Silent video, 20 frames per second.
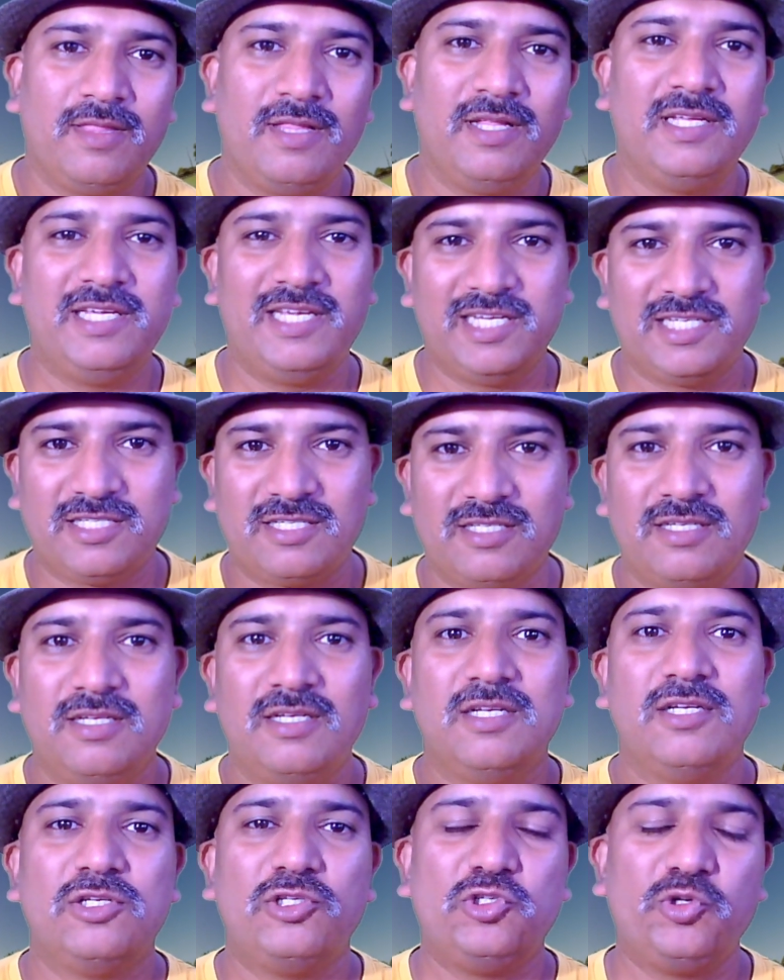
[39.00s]
Yes,
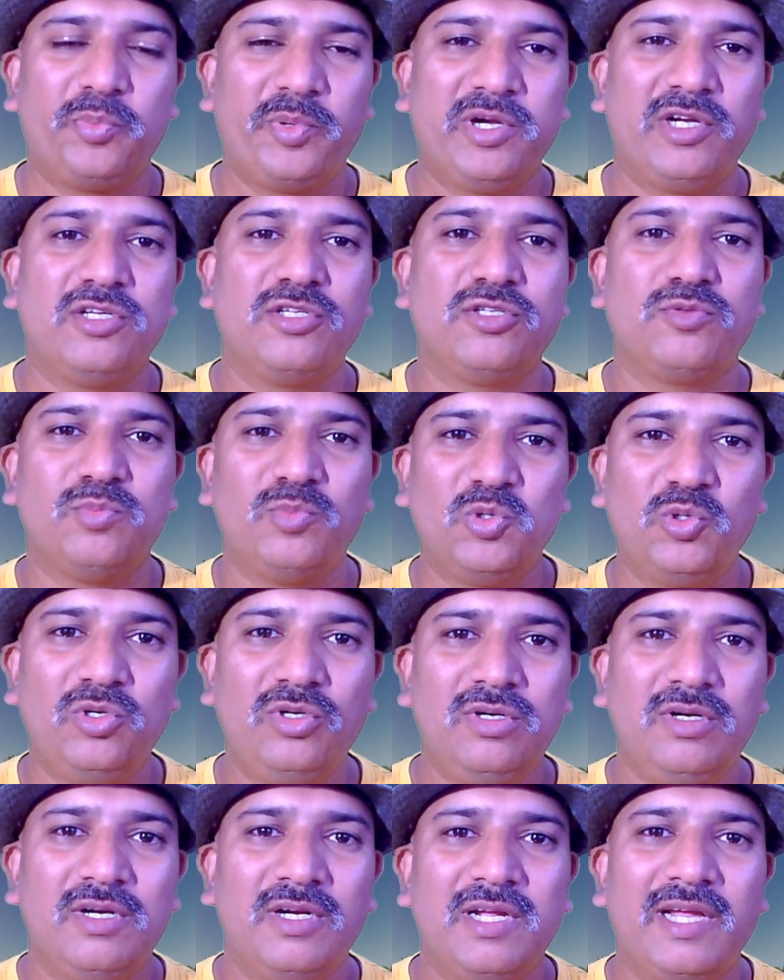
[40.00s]
Jupiter's
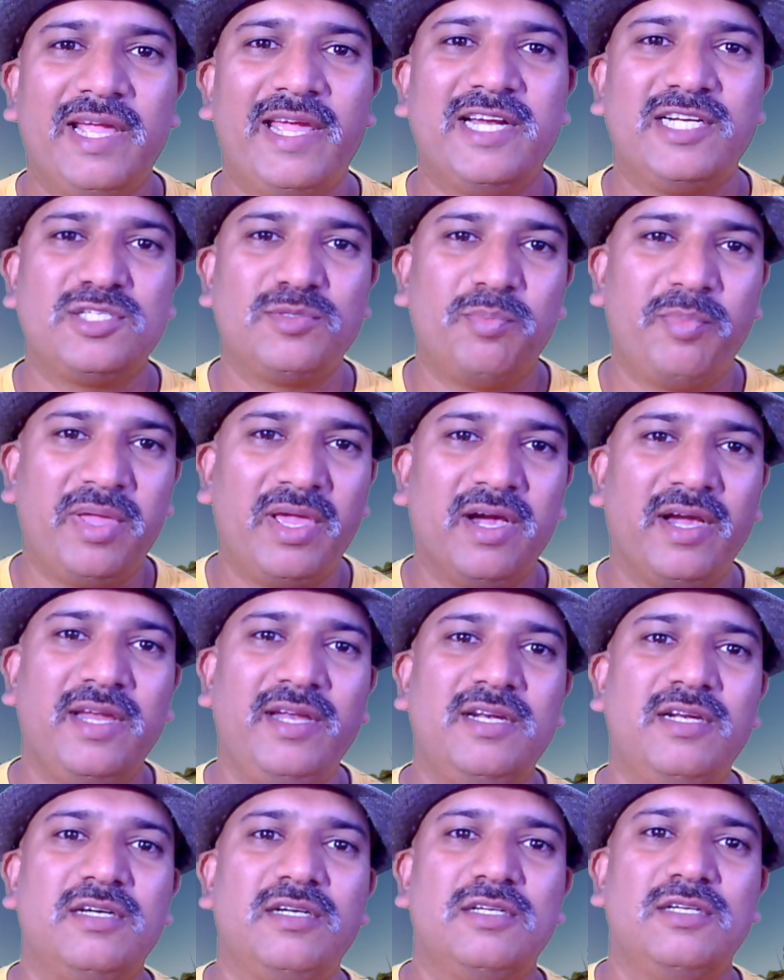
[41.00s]
moon gets
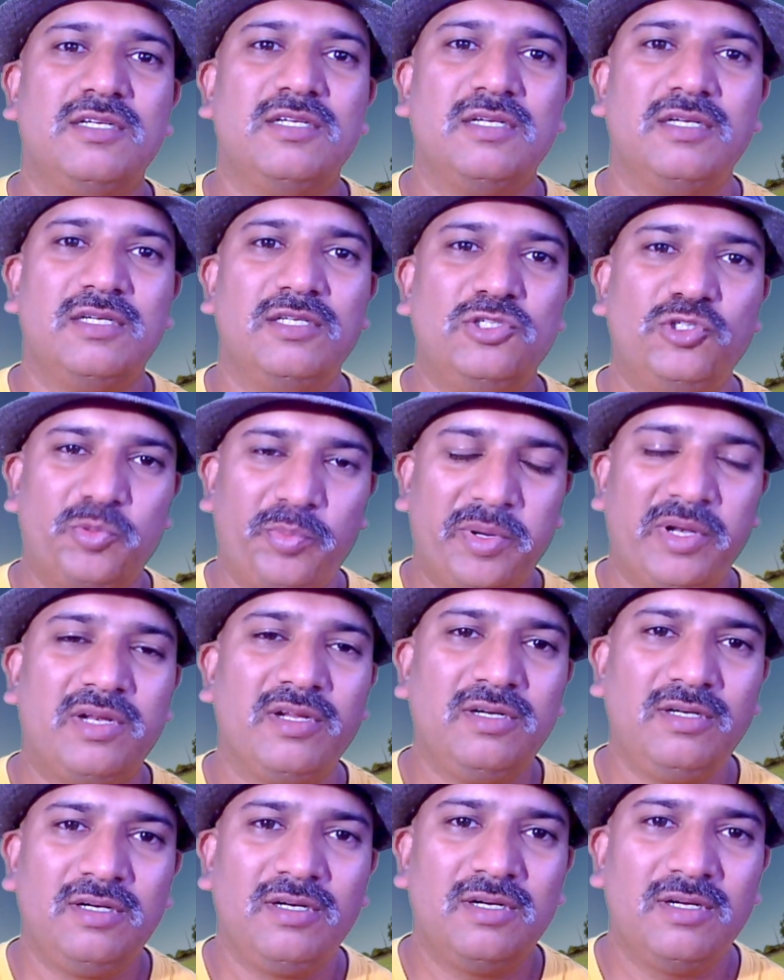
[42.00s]
behind
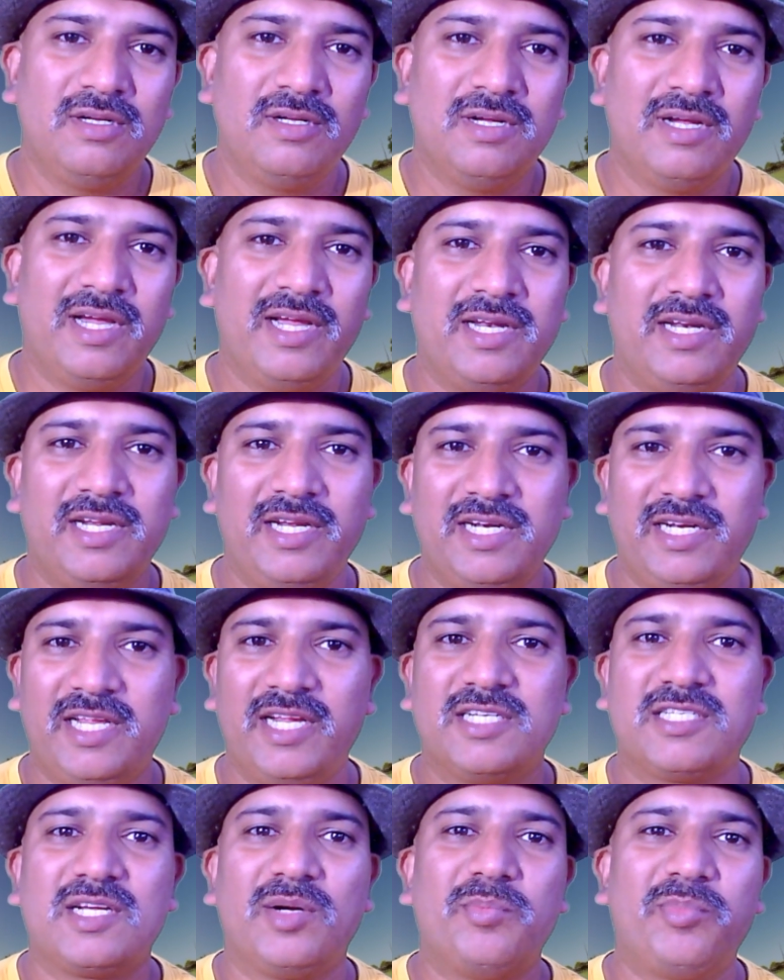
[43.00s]
Jupiter and it
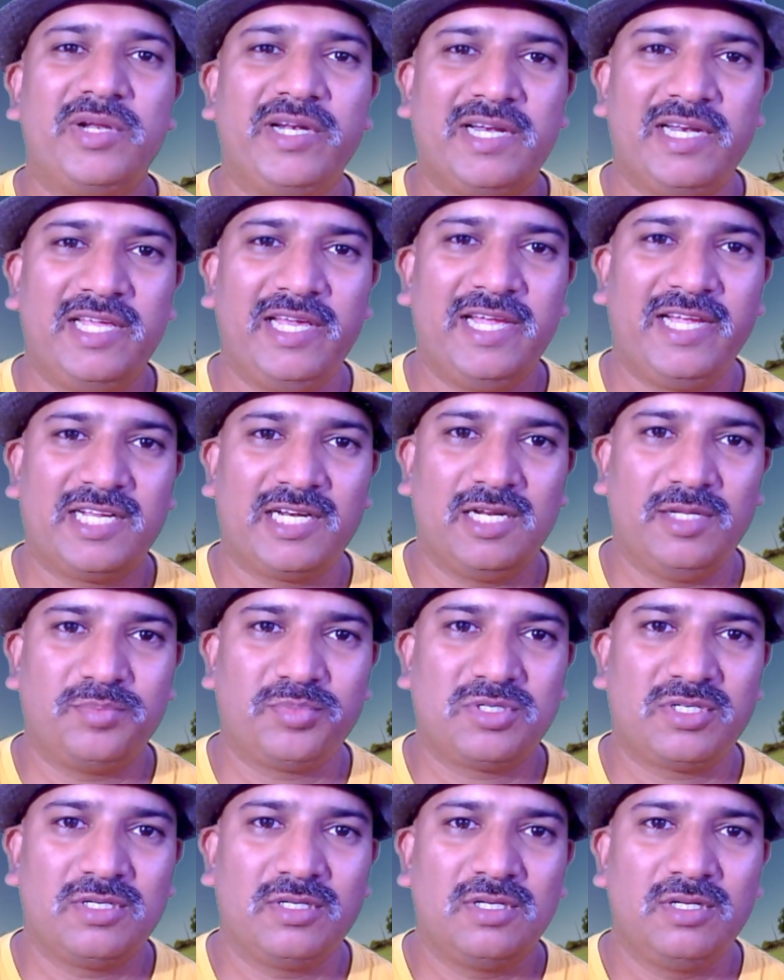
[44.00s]
gets completely
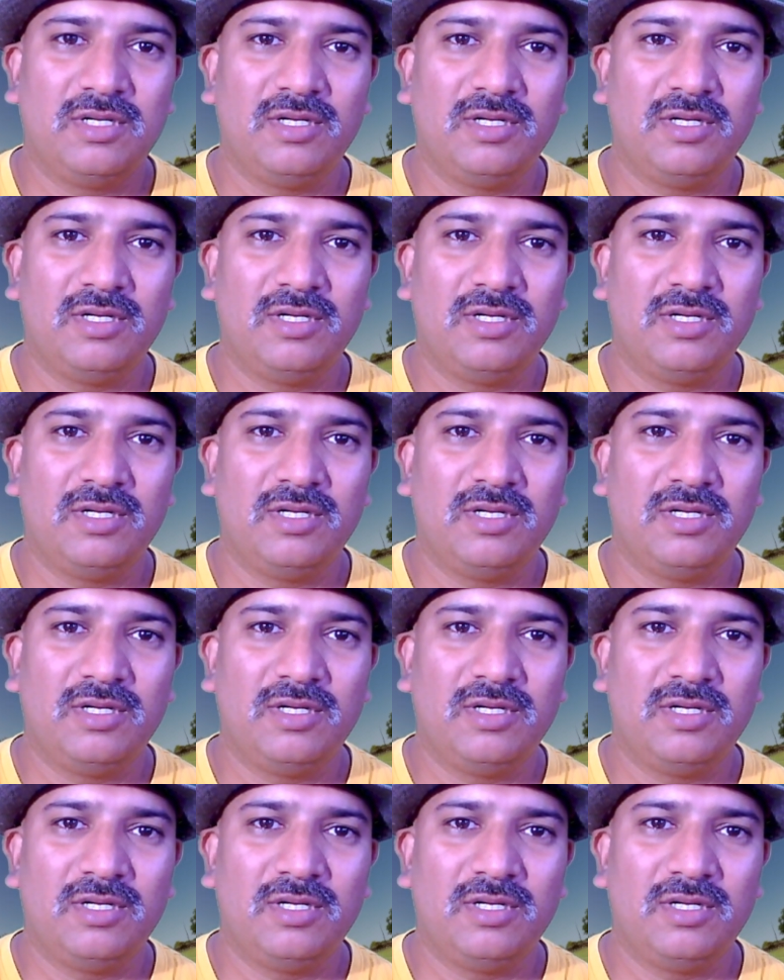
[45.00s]
eclipsed.